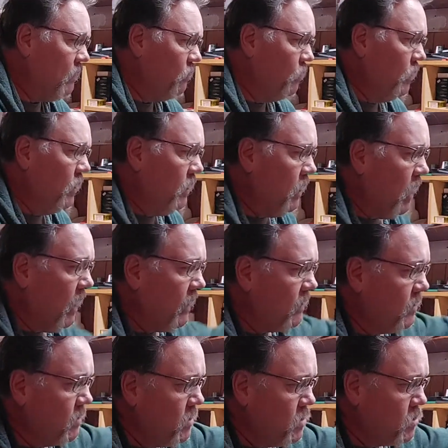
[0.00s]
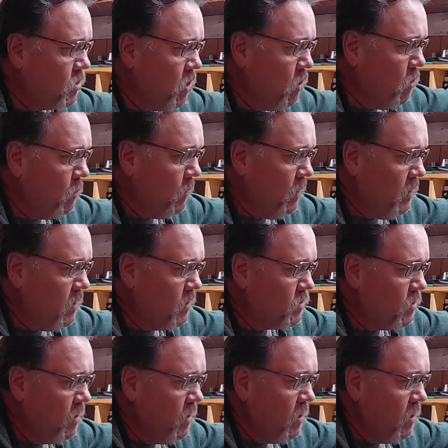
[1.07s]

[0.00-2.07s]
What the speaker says: really like that this scope is